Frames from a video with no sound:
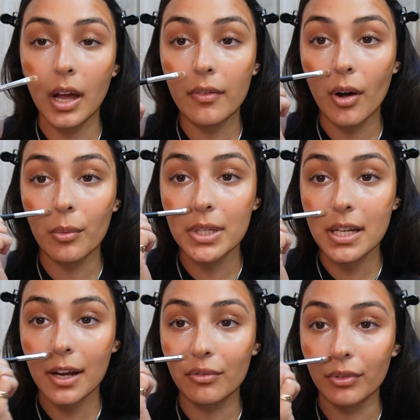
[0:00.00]
I've always
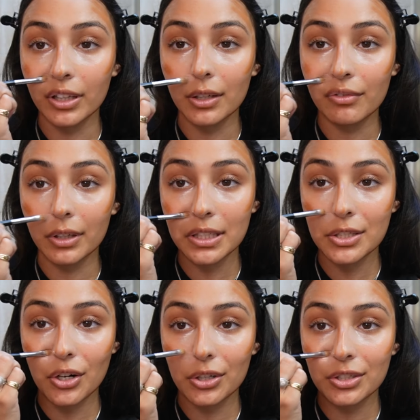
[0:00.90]
had really, really
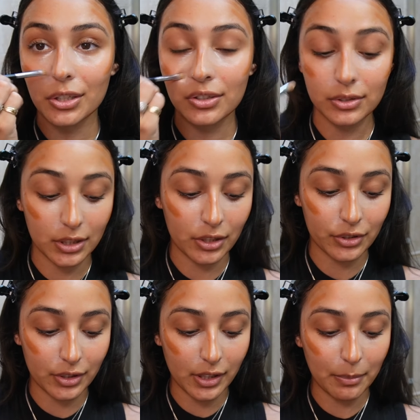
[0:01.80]
dark circles
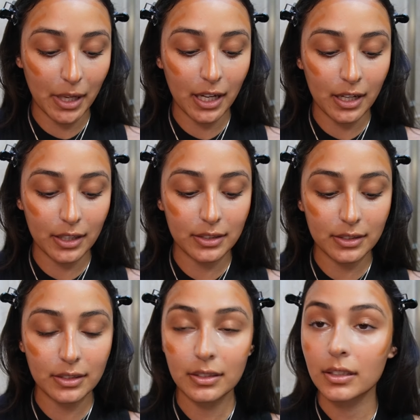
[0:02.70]
underneath my
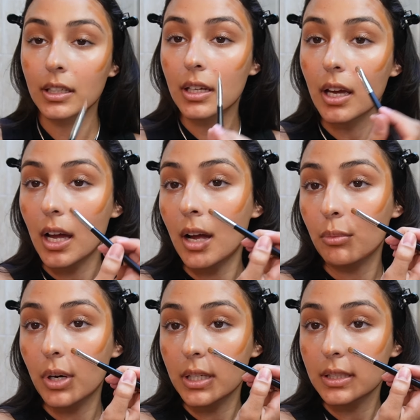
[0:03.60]
eyes. I
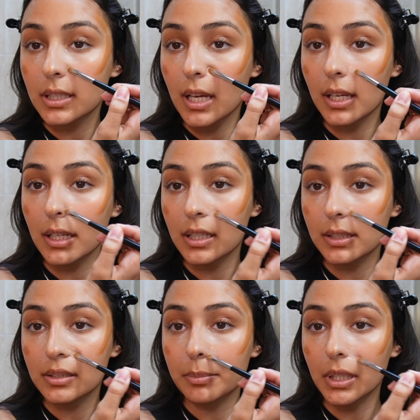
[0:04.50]
want to say
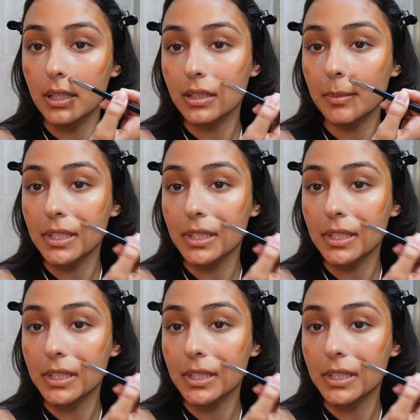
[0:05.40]
it's because I'm